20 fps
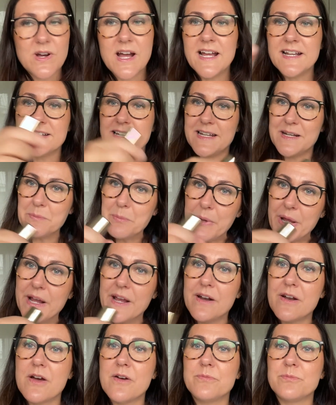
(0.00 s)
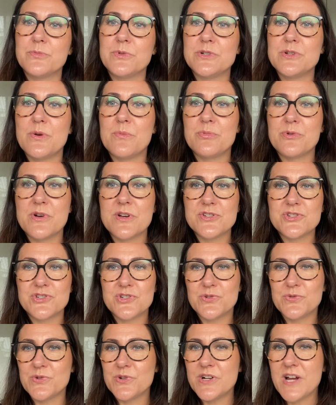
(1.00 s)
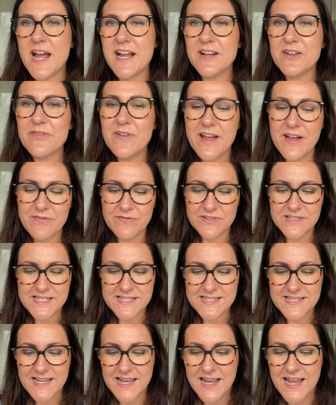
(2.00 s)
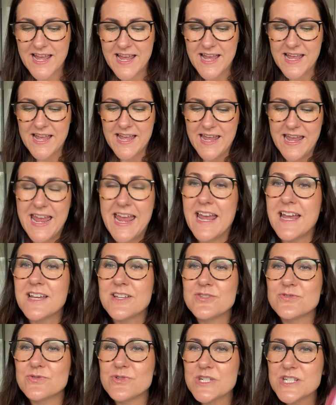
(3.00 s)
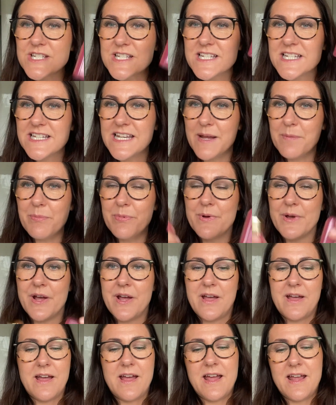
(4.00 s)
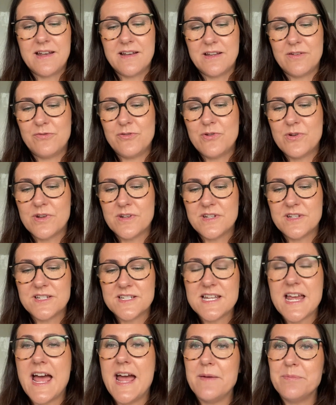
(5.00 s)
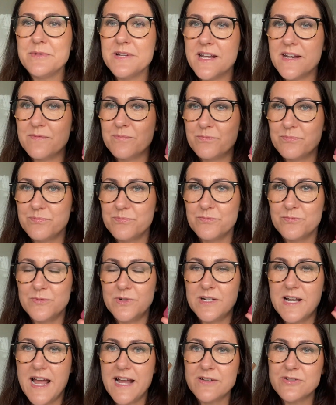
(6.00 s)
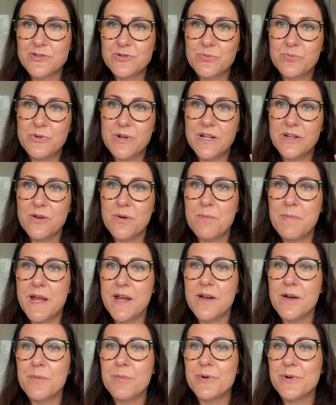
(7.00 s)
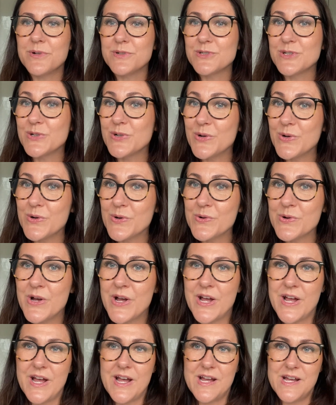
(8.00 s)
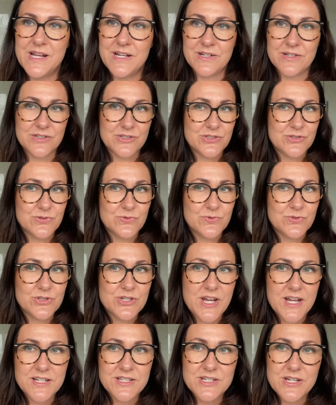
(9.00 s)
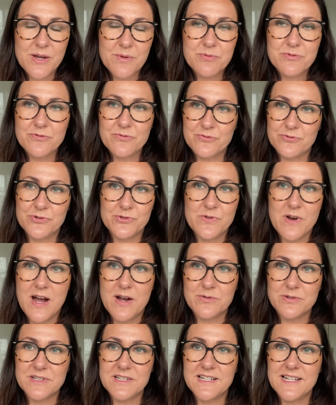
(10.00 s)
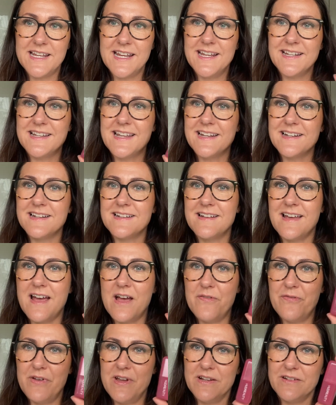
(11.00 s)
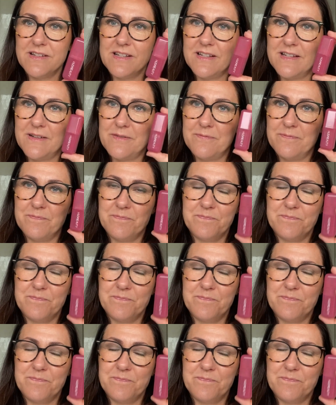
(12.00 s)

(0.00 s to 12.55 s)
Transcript: and then pick it up with your brush. So you kind of have this extra step, and if you're the type that likes to bring your makeup on the go and do touch-ups throughout the day, then I think the